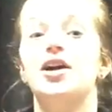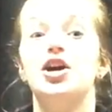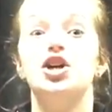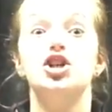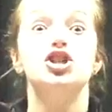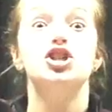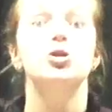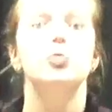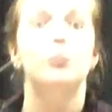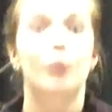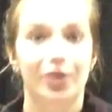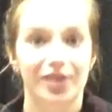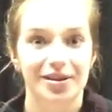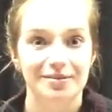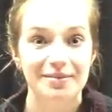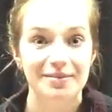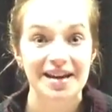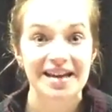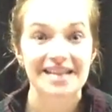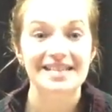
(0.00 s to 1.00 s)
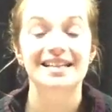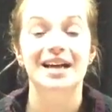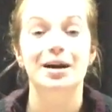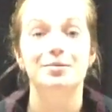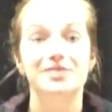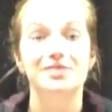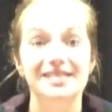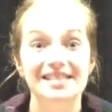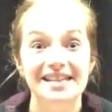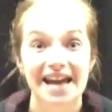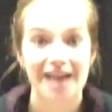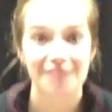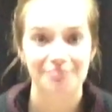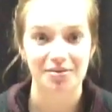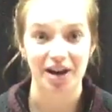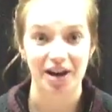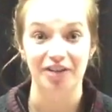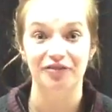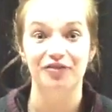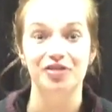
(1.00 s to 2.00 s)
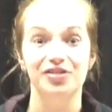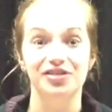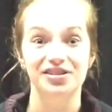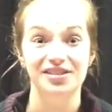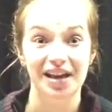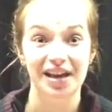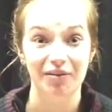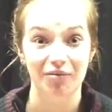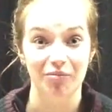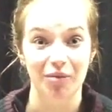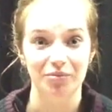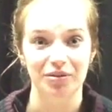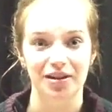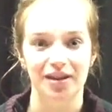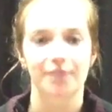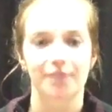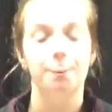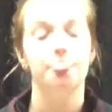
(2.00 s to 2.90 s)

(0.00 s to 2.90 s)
She wanted me to come stand by her for the ceremony.